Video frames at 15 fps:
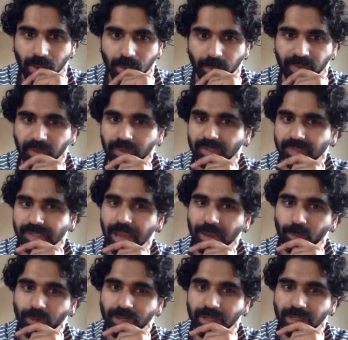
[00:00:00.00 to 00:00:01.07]
because I
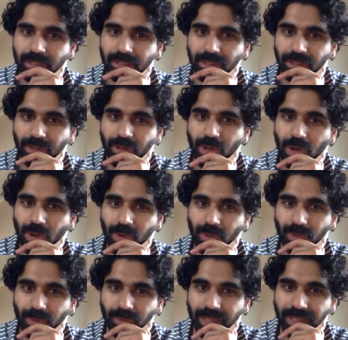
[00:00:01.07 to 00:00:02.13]
wouldn't
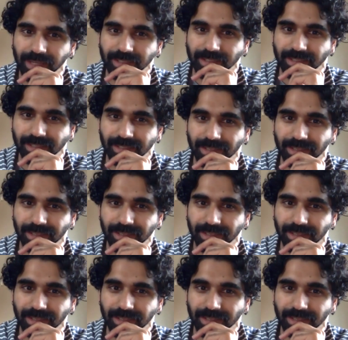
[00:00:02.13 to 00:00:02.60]
know that it's